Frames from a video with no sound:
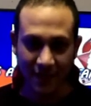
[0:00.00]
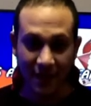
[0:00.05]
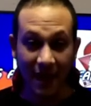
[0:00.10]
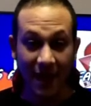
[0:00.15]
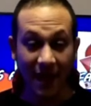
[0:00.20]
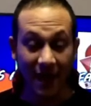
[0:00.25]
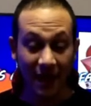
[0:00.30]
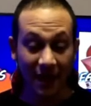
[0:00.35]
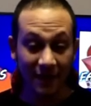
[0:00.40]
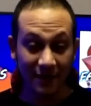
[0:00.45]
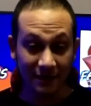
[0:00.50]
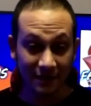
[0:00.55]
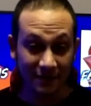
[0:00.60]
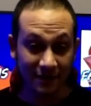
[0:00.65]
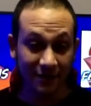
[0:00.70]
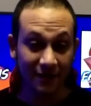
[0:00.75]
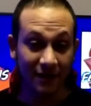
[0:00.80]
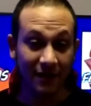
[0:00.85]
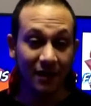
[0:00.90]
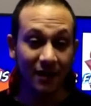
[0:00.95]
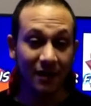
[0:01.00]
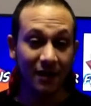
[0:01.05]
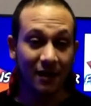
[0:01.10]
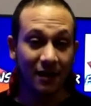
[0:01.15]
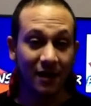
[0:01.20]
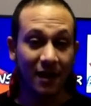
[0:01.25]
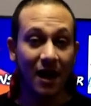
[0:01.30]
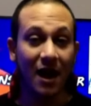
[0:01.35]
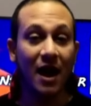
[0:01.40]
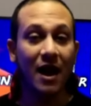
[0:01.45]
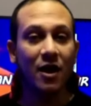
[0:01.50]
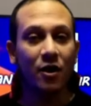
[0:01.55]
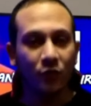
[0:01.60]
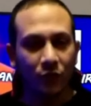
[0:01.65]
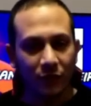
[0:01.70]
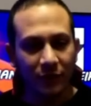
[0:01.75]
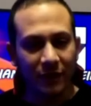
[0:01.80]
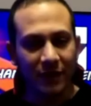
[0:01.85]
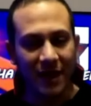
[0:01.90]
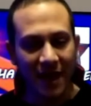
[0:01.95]
And I
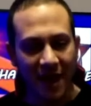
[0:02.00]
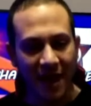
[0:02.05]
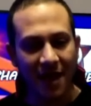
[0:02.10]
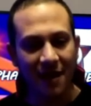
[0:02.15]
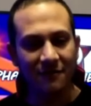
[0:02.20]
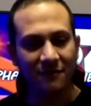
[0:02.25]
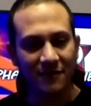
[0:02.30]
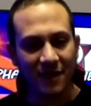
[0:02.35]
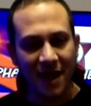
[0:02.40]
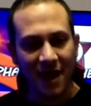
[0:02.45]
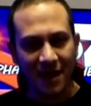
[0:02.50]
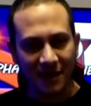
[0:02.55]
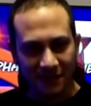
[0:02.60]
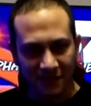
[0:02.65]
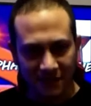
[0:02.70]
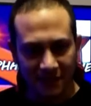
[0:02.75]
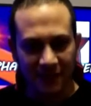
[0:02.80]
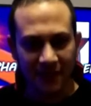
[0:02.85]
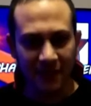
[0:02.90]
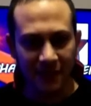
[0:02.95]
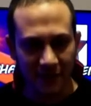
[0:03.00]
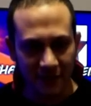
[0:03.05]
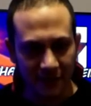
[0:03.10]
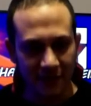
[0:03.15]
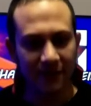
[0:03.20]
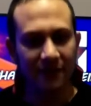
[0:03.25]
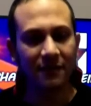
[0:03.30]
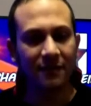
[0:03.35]
only have nasty